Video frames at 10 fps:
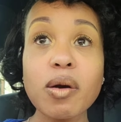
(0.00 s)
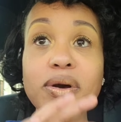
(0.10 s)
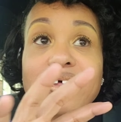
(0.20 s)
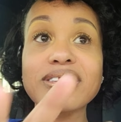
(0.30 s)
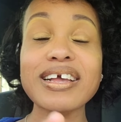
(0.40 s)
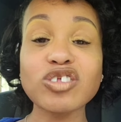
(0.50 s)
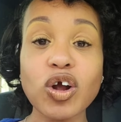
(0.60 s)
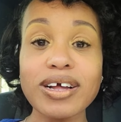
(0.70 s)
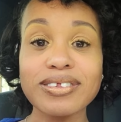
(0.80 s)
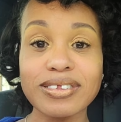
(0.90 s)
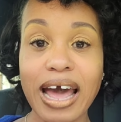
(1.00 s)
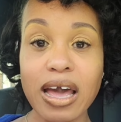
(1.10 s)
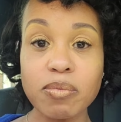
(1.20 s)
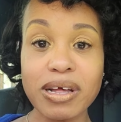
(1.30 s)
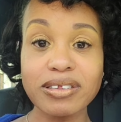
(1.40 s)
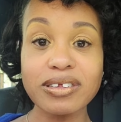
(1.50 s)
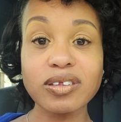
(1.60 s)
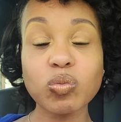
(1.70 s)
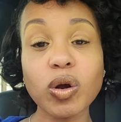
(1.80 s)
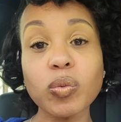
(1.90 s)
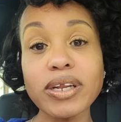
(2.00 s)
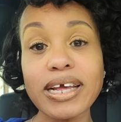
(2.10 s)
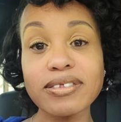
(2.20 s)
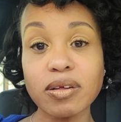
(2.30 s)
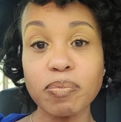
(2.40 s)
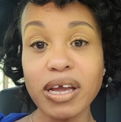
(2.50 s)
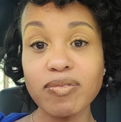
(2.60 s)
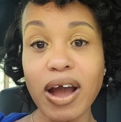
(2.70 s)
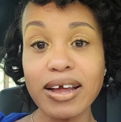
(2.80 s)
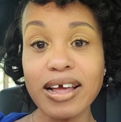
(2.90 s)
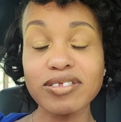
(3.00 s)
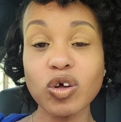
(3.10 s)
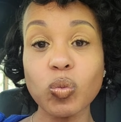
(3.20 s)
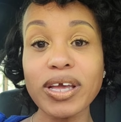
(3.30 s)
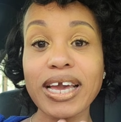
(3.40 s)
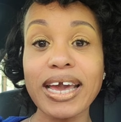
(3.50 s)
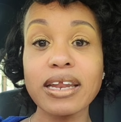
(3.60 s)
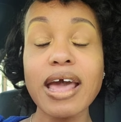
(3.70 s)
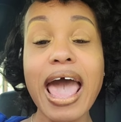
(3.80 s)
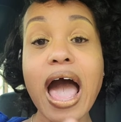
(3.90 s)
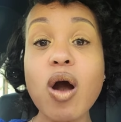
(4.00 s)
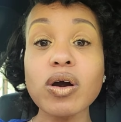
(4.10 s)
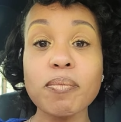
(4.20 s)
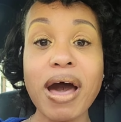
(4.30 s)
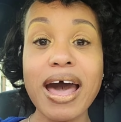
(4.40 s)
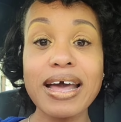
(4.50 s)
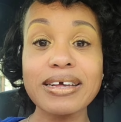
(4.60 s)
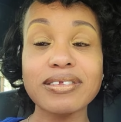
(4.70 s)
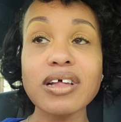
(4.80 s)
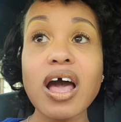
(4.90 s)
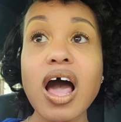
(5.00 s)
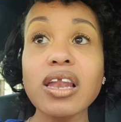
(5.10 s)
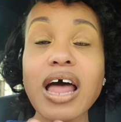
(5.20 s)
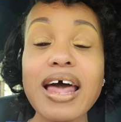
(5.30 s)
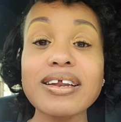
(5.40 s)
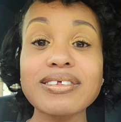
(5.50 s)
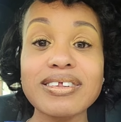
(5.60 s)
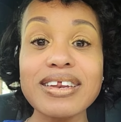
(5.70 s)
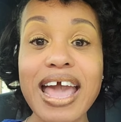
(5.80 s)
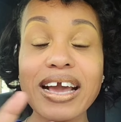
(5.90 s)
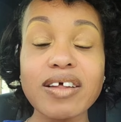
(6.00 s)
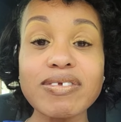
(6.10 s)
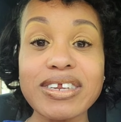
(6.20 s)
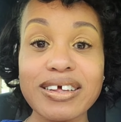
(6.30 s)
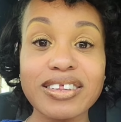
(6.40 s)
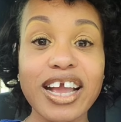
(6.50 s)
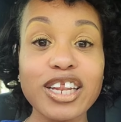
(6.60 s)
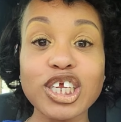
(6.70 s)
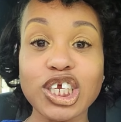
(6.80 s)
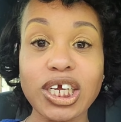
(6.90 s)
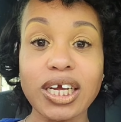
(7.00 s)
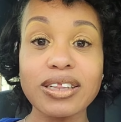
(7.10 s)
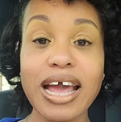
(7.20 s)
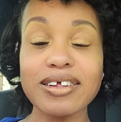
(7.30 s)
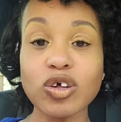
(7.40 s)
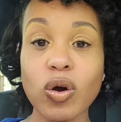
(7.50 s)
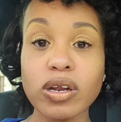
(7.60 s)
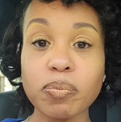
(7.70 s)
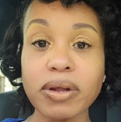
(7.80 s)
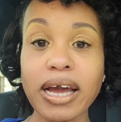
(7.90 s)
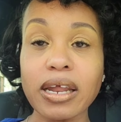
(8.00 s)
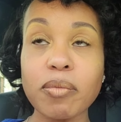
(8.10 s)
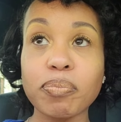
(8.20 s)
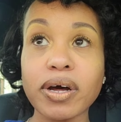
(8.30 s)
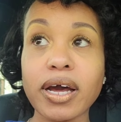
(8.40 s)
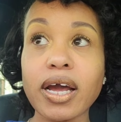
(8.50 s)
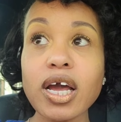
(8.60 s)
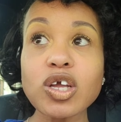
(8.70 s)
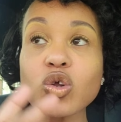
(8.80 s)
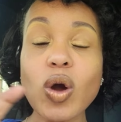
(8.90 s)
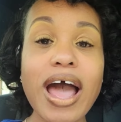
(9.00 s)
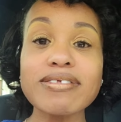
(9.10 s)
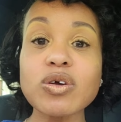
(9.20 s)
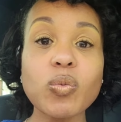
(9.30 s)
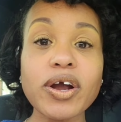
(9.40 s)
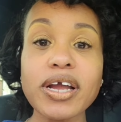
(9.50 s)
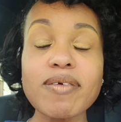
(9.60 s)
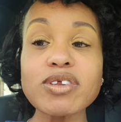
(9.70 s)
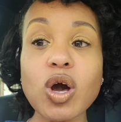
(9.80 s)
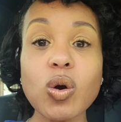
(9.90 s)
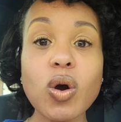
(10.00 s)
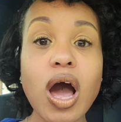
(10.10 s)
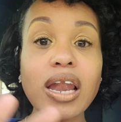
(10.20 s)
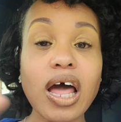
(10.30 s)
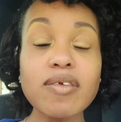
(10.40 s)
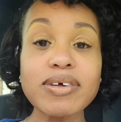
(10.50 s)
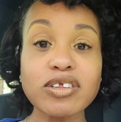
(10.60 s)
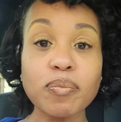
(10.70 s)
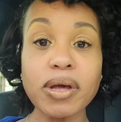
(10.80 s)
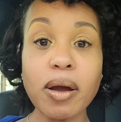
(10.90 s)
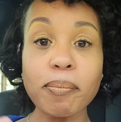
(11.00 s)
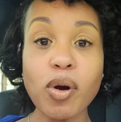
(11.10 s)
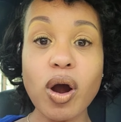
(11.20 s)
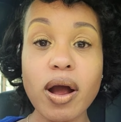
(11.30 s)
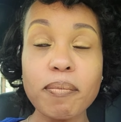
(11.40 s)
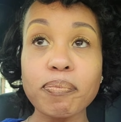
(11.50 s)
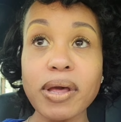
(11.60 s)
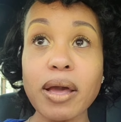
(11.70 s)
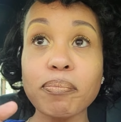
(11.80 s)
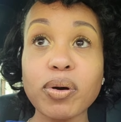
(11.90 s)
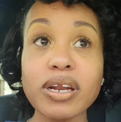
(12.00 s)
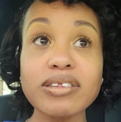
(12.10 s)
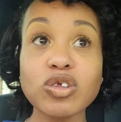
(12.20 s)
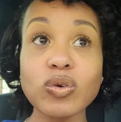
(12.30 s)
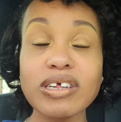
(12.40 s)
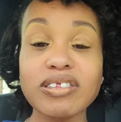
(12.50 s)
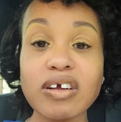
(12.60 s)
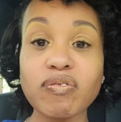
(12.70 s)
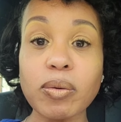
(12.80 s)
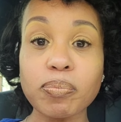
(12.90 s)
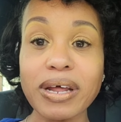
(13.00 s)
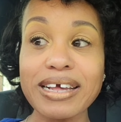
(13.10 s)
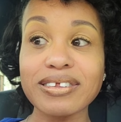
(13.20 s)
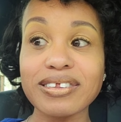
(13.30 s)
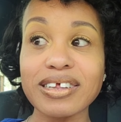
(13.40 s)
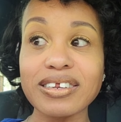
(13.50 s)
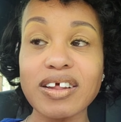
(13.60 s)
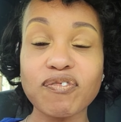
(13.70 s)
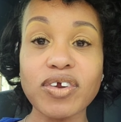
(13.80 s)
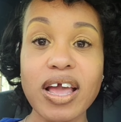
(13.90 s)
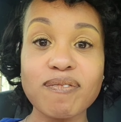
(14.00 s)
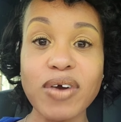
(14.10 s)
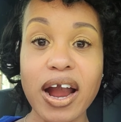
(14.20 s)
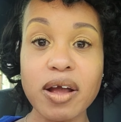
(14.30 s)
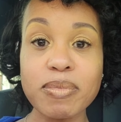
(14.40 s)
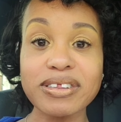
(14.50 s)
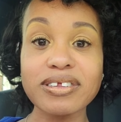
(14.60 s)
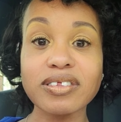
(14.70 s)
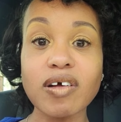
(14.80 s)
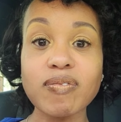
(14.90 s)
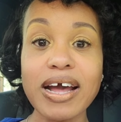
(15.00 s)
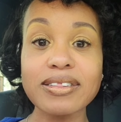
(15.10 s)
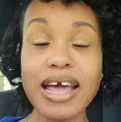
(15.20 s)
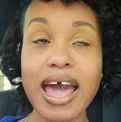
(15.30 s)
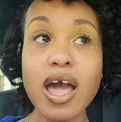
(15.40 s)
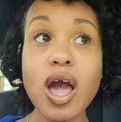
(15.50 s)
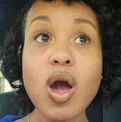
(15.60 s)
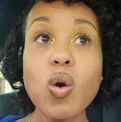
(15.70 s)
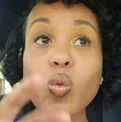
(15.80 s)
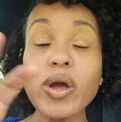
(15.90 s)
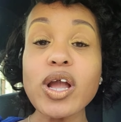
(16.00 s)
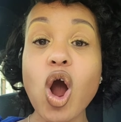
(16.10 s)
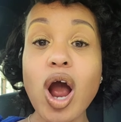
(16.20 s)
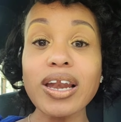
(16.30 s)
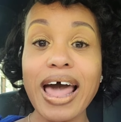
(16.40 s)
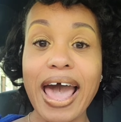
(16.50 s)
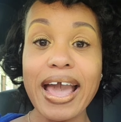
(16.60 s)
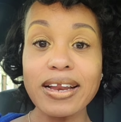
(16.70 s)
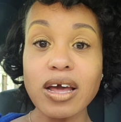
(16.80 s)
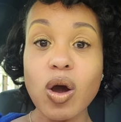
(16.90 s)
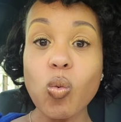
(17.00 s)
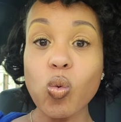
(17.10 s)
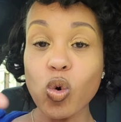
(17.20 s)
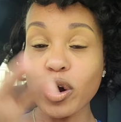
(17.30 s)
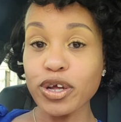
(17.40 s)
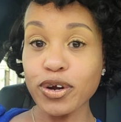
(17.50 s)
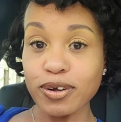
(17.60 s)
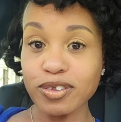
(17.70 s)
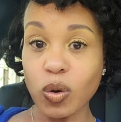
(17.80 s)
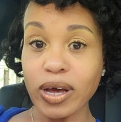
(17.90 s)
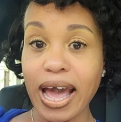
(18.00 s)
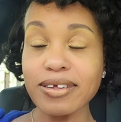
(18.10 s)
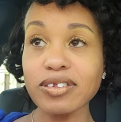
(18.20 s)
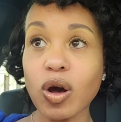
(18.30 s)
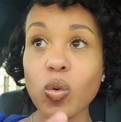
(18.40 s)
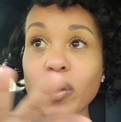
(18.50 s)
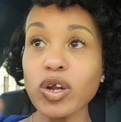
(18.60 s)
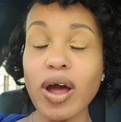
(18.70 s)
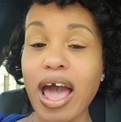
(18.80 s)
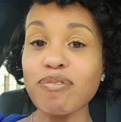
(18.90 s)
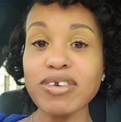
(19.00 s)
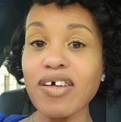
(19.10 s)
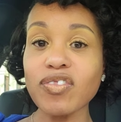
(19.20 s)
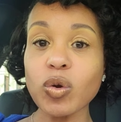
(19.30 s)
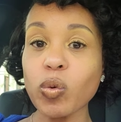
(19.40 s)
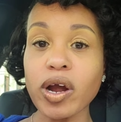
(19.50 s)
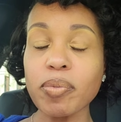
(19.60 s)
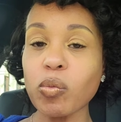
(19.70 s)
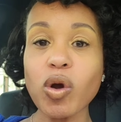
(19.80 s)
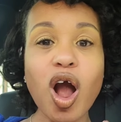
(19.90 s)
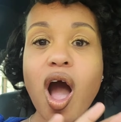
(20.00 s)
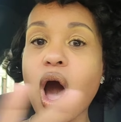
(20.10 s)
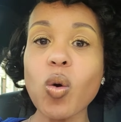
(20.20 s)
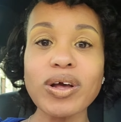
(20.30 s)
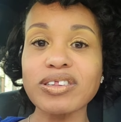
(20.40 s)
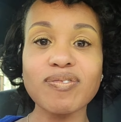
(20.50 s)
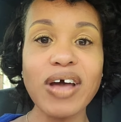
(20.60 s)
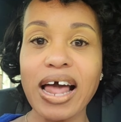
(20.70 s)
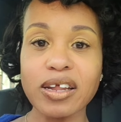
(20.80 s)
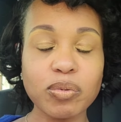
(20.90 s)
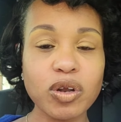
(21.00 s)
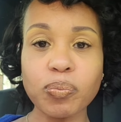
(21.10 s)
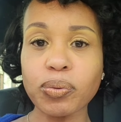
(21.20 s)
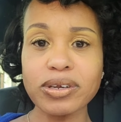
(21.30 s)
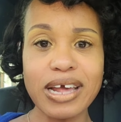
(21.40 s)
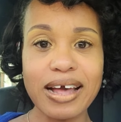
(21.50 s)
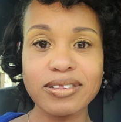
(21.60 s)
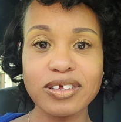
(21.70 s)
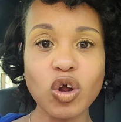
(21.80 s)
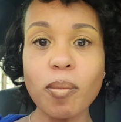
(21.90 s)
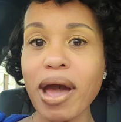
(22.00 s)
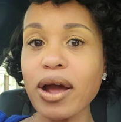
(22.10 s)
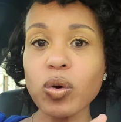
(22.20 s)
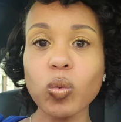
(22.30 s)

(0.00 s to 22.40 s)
because these are assignments. This is where we need to be right now, so we can alchemize a lot of this negative dense energy that is on the planet. But you don't have to worry, even though a lot of us are being put into these different places and different environments and stuff like that. We are like warriors, okay? So we don't have nothing to worry about. We're always divinely protected no matter